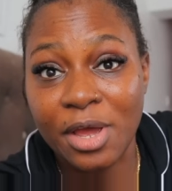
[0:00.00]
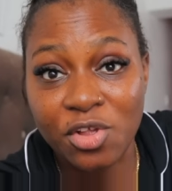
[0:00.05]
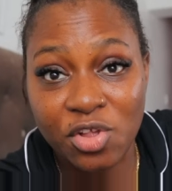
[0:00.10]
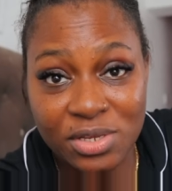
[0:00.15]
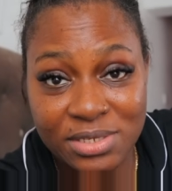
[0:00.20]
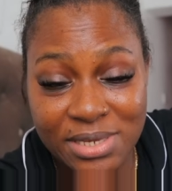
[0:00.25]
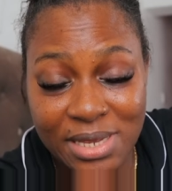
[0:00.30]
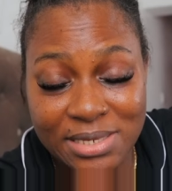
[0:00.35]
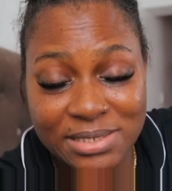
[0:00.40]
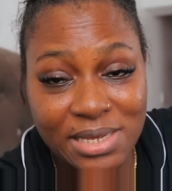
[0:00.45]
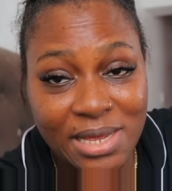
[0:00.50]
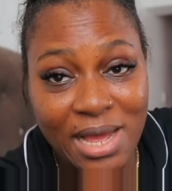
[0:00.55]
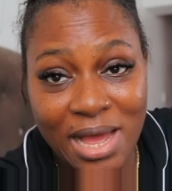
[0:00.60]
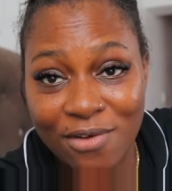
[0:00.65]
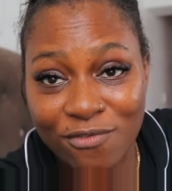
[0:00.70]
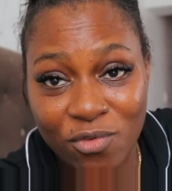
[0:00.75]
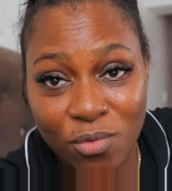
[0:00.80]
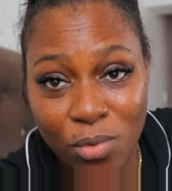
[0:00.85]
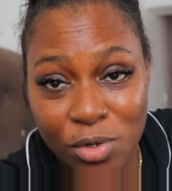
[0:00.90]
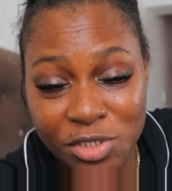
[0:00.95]
I just like say, I
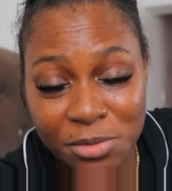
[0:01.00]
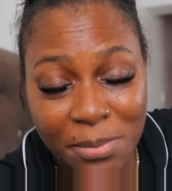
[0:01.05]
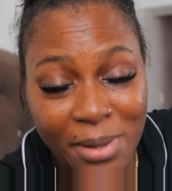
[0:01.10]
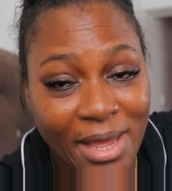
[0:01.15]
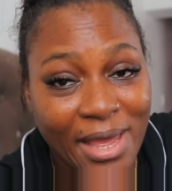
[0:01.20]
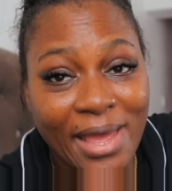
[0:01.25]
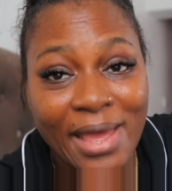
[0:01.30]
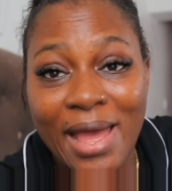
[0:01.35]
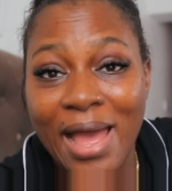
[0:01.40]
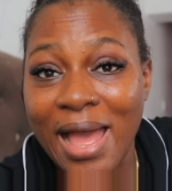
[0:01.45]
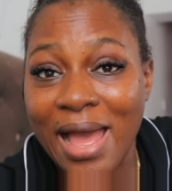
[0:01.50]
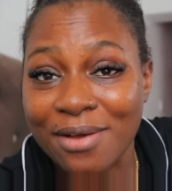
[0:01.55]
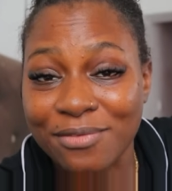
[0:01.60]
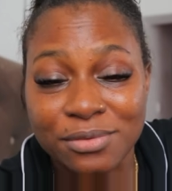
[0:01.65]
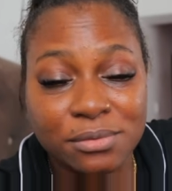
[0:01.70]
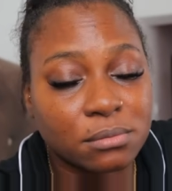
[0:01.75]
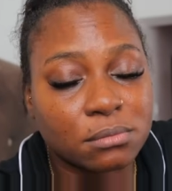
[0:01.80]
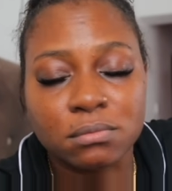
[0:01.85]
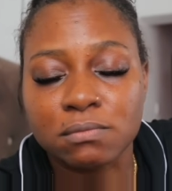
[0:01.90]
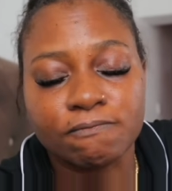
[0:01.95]
haven't washed my hair. I
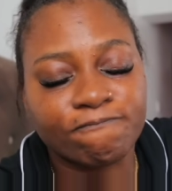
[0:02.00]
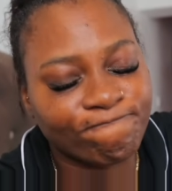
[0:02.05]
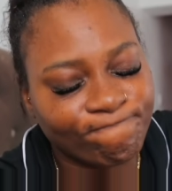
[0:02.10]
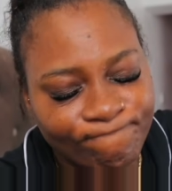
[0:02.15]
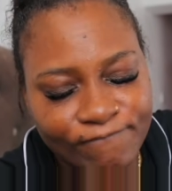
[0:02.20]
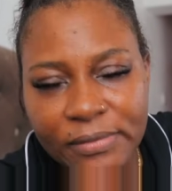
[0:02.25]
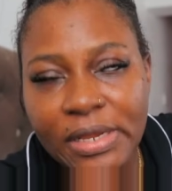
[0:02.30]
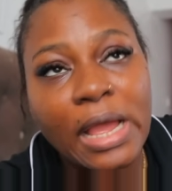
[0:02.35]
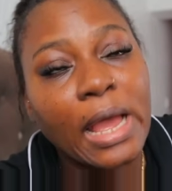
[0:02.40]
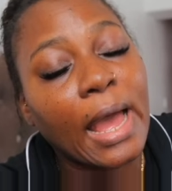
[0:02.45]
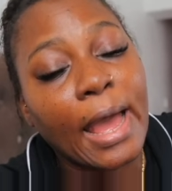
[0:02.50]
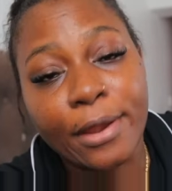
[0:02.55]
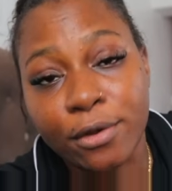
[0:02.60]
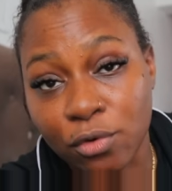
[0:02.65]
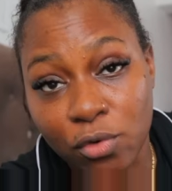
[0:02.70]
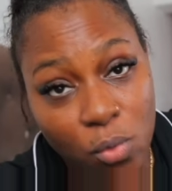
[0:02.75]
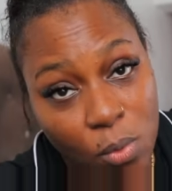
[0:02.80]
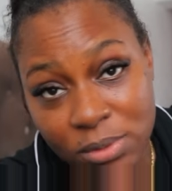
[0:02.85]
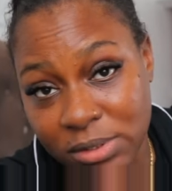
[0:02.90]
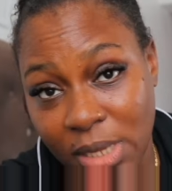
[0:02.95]
haven't. I
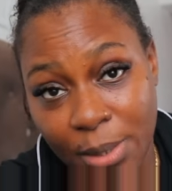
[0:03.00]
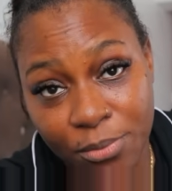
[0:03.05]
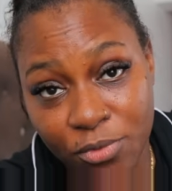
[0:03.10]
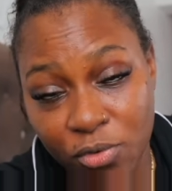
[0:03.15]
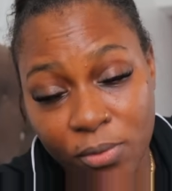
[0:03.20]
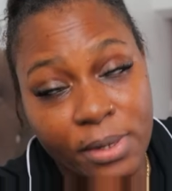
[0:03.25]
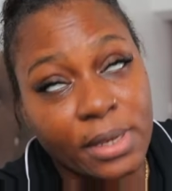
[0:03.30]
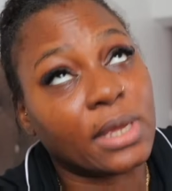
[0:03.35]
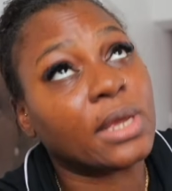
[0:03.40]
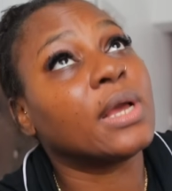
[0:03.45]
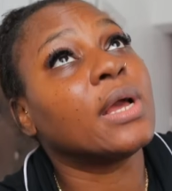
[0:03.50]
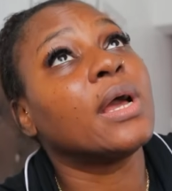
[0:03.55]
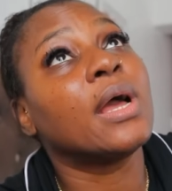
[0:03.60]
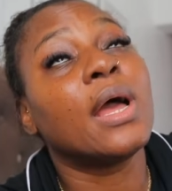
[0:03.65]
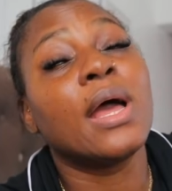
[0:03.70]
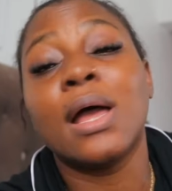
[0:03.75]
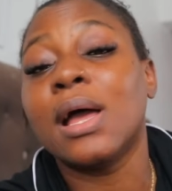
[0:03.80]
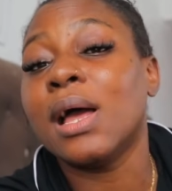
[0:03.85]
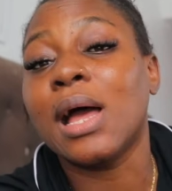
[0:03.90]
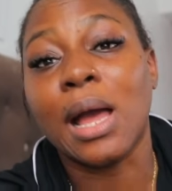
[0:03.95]
don't know what I'm doing.
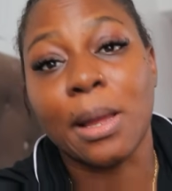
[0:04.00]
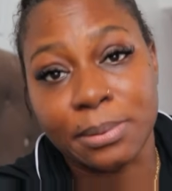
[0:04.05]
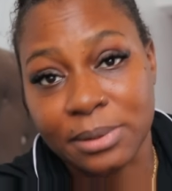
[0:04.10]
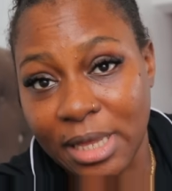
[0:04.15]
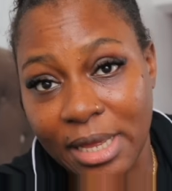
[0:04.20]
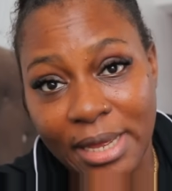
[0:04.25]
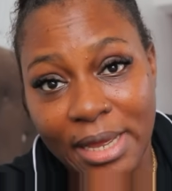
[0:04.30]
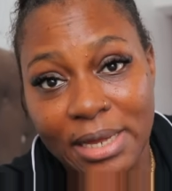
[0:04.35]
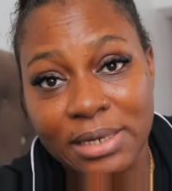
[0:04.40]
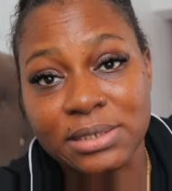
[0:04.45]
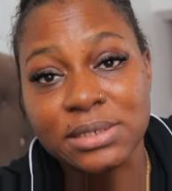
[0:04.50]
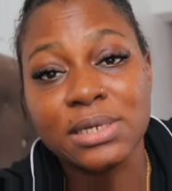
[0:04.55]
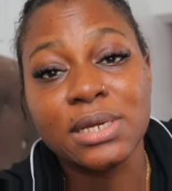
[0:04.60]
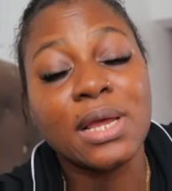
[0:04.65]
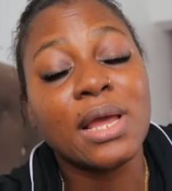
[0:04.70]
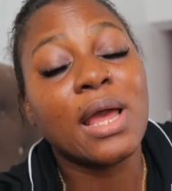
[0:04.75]
I'm tired.